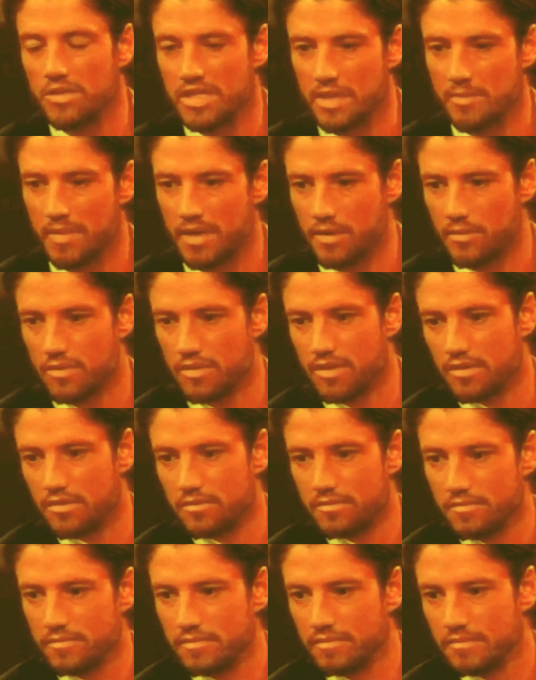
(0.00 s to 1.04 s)
I want to get back
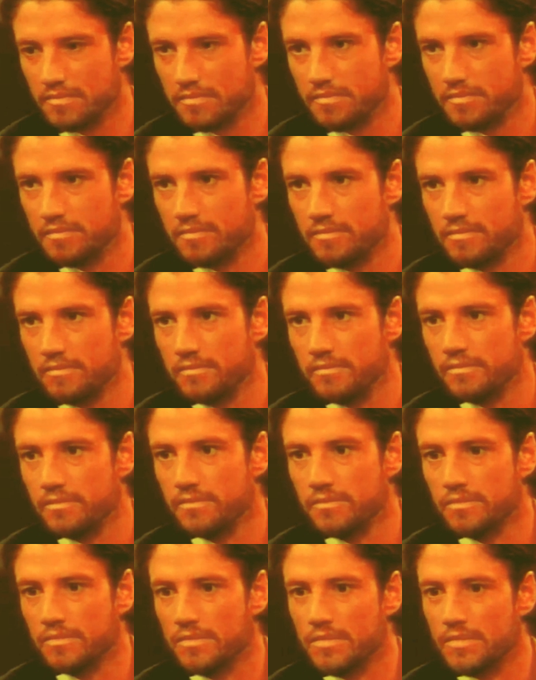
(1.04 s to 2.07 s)
with you.
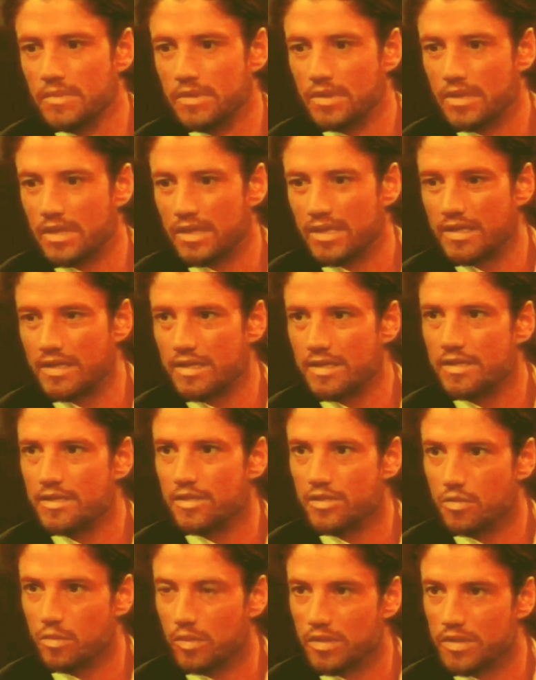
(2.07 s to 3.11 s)
And I
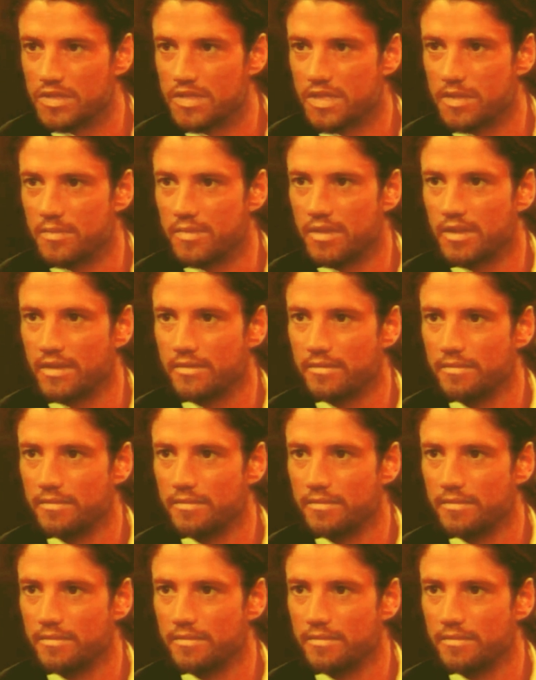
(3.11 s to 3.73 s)
think that you want the same